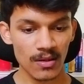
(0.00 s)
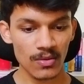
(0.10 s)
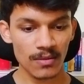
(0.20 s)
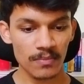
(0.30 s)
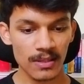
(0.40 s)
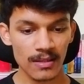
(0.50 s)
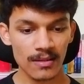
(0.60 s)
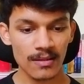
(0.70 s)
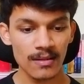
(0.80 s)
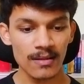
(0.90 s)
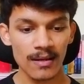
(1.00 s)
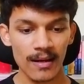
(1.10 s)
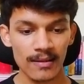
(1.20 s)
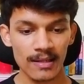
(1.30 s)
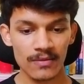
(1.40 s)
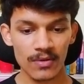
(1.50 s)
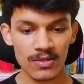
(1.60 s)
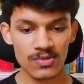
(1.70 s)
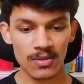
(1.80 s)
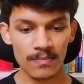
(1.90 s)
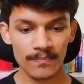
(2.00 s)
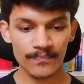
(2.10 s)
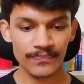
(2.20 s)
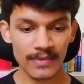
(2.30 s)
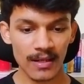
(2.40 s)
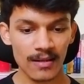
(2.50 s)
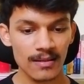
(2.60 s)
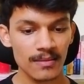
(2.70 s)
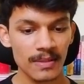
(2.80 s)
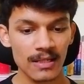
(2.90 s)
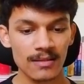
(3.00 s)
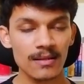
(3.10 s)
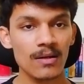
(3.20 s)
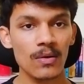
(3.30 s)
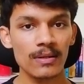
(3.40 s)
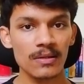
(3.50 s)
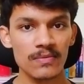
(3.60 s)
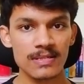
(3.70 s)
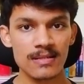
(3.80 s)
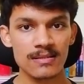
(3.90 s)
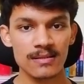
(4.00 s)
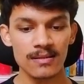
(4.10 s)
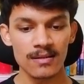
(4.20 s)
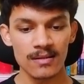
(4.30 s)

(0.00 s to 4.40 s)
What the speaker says: cloud computing and Git workshop and many other online quizzes